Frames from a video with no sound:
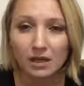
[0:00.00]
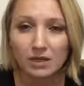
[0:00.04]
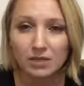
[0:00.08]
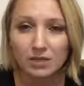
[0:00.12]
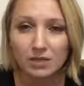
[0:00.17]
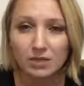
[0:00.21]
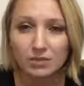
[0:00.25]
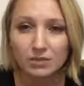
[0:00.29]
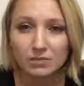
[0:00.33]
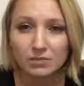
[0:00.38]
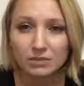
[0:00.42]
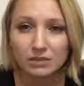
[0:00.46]
I
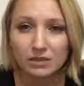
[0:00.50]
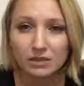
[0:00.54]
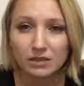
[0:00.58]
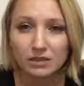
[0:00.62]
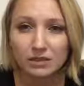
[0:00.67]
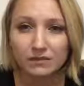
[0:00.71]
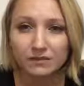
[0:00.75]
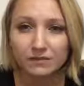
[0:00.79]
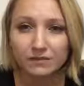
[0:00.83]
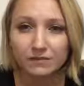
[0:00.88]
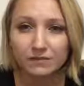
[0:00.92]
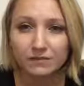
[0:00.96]
just
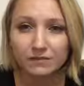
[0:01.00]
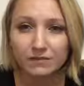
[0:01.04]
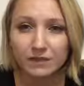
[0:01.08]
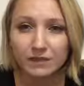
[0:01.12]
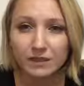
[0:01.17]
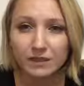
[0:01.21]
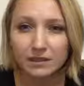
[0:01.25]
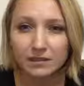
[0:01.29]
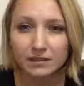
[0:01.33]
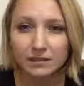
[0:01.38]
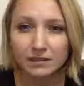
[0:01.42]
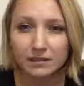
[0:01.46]
really
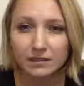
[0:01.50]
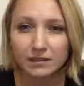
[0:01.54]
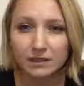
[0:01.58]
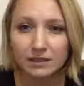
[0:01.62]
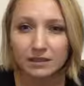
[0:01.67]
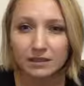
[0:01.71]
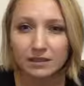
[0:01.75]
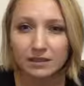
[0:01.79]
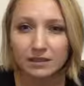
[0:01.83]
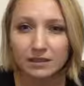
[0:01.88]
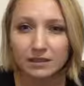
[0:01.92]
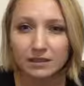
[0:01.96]
felt
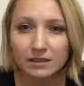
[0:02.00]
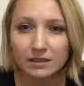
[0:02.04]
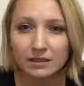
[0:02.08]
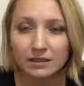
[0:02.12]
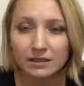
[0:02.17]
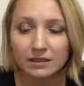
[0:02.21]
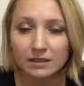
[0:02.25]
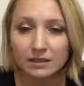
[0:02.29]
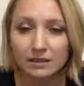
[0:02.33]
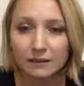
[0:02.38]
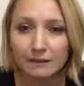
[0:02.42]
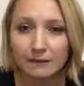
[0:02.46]
like
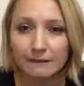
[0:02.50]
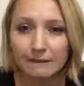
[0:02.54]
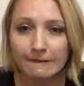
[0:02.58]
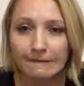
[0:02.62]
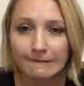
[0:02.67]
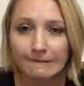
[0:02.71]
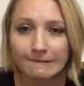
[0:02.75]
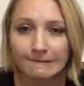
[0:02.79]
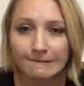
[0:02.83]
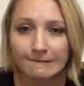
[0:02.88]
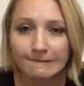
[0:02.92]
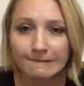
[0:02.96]

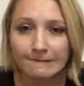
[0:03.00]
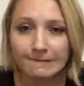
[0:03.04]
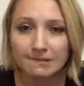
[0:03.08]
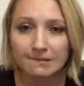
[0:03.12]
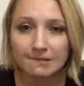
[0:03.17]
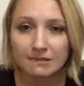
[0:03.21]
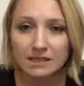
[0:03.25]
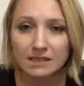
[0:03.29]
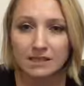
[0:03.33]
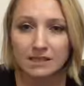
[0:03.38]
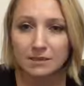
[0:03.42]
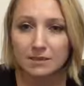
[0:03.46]

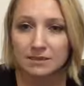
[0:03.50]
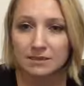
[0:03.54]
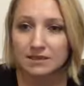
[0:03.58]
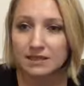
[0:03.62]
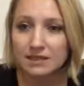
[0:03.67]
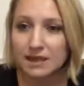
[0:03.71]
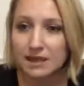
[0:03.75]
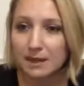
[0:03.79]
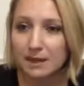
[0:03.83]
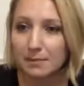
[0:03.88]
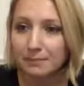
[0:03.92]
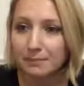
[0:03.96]
it was
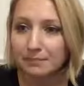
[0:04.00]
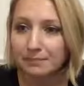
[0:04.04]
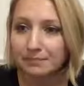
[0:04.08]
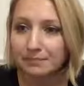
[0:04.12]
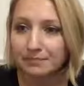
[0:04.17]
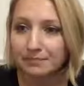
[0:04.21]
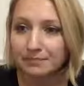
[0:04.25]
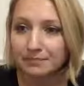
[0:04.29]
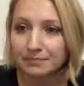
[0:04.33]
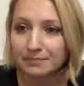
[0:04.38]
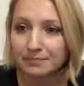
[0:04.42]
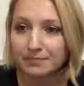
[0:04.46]
time
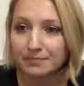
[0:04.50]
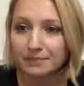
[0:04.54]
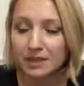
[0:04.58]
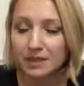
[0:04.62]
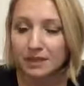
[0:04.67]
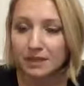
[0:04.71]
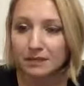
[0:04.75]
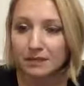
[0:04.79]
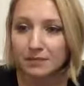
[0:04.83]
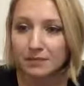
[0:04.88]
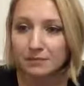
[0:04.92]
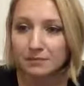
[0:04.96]

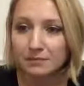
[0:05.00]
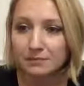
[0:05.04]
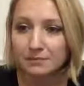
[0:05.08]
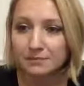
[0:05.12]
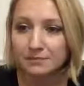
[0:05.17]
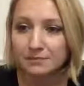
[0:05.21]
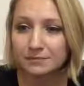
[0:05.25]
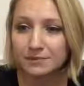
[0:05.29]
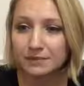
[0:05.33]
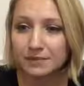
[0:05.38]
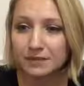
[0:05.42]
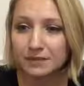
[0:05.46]

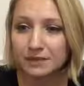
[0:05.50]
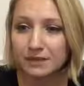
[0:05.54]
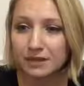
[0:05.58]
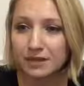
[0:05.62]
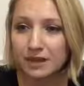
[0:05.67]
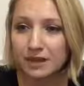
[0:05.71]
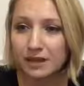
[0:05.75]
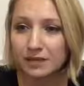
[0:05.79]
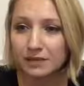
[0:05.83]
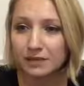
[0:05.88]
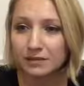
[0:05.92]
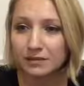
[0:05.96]
to
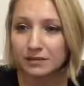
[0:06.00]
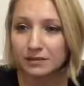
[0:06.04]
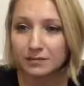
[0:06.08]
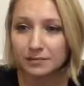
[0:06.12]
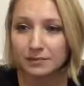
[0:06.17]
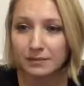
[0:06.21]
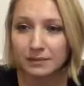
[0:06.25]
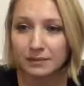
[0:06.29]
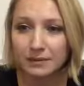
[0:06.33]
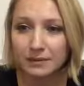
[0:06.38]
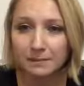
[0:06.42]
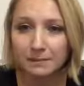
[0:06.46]
kind of
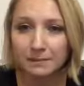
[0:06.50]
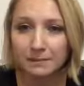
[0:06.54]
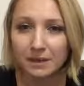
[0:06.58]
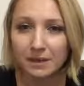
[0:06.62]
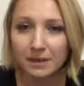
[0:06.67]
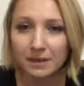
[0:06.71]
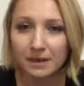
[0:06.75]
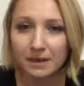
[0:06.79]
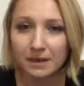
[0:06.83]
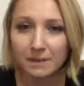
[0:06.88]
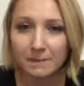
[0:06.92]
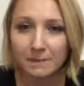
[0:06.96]
put
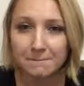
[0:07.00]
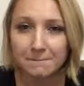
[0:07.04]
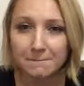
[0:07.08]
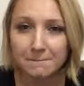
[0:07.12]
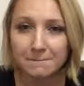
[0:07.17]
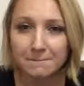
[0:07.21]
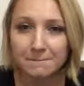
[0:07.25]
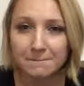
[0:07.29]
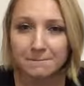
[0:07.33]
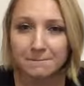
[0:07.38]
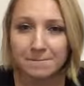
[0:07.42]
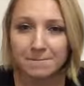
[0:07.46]
my
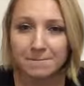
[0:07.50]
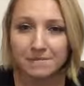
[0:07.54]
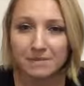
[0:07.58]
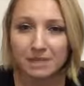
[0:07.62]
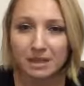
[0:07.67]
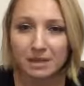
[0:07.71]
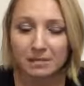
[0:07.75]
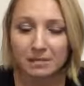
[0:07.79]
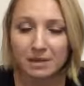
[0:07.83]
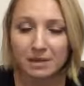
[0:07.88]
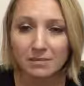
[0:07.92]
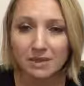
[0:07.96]

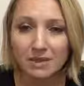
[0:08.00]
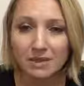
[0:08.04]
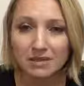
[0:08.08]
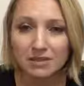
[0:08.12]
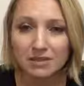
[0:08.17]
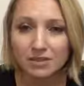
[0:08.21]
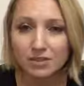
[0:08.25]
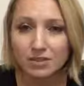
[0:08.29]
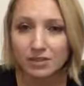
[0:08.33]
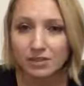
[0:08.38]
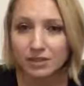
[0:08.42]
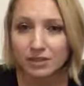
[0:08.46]

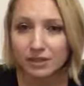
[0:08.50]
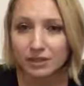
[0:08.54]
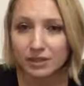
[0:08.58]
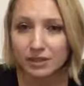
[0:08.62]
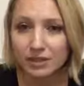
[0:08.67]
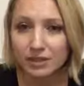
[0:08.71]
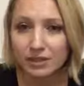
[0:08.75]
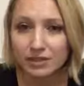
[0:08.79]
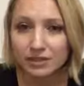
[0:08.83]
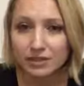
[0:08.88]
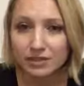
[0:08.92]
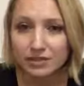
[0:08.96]
master's
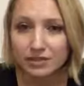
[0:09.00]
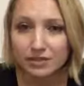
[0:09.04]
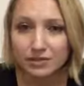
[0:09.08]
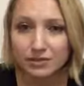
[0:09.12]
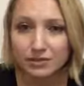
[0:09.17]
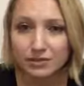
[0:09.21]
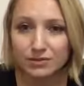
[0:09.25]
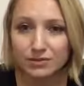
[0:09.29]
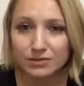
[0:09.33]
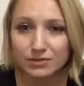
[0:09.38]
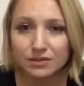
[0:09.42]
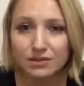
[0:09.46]
degree into
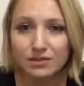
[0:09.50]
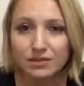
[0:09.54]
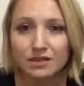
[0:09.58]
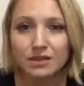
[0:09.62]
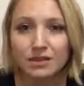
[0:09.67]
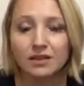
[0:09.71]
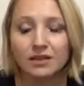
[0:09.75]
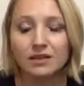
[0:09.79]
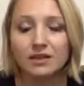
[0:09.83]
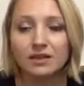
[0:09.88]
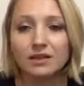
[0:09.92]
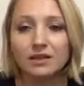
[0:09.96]
use
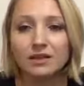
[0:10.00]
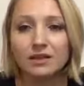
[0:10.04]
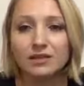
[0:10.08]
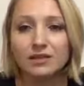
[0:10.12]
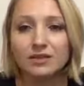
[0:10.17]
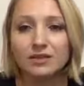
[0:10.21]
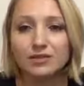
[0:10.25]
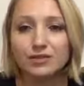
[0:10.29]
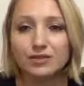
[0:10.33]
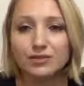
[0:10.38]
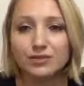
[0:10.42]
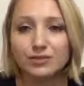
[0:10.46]

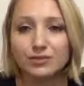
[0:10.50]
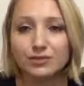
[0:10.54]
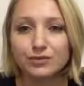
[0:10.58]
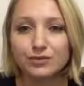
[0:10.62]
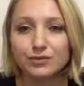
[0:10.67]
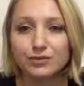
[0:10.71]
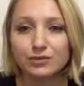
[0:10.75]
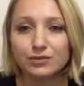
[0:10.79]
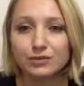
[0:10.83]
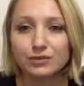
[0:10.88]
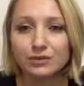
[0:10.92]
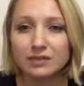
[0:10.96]
and
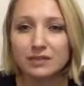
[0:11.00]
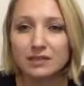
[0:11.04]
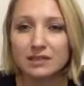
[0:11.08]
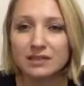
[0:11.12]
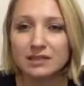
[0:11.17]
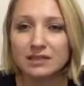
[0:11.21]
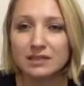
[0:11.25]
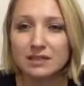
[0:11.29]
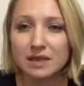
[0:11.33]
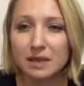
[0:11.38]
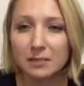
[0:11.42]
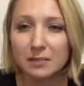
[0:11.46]
to
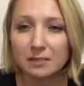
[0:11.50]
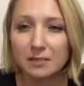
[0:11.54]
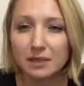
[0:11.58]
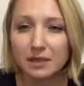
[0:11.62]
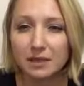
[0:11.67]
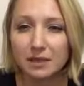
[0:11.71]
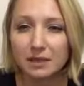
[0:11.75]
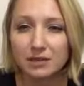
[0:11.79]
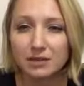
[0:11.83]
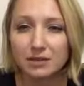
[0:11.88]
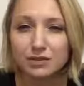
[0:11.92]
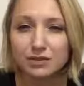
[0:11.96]
step
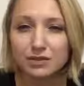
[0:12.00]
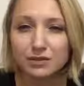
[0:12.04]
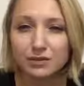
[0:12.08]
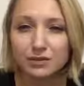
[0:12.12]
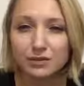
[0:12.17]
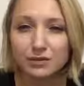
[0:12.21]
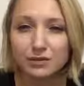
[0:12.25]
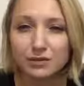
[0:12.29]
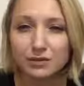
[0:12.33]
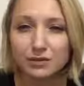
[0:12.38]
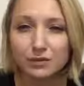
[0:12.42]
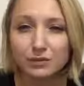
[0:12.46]

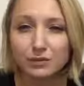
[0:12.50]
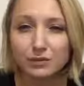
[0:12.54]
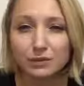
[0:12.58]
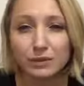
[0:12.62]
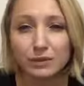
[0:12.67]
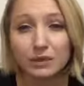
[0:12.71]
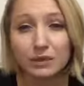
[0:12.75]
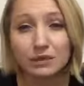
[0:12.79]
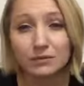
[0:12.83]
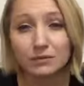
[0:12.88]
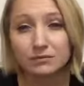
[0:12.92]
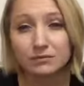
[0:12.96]
into
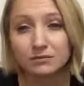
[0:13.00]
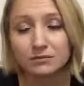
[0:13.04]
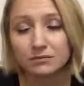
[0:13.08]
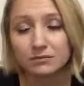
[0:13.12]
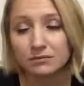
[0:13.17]
what